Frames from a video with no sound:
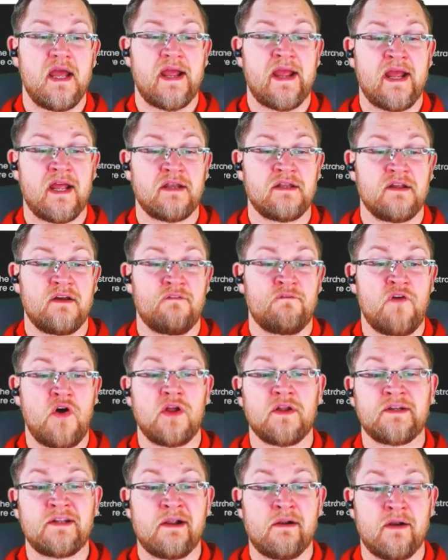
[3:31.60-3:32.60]
and
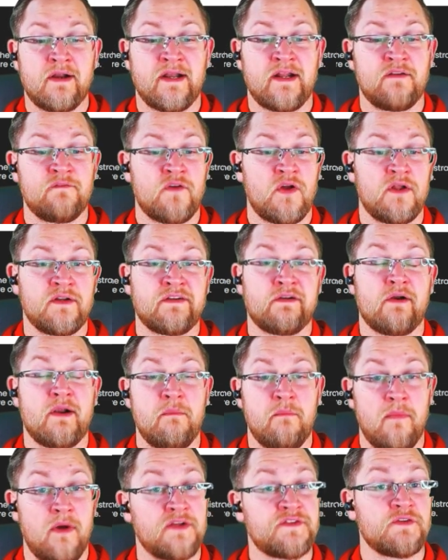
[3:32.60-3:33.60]
voluntary and
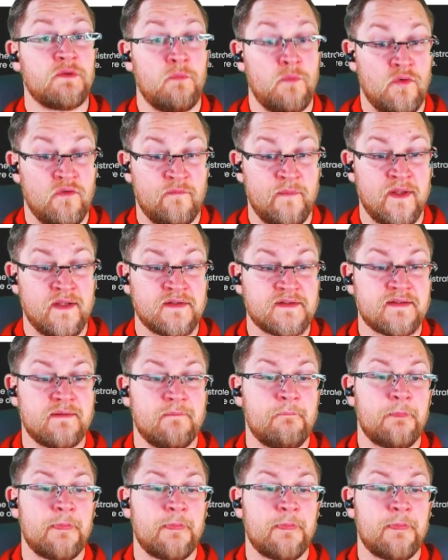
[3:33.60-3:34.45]
involuntary muscle movement.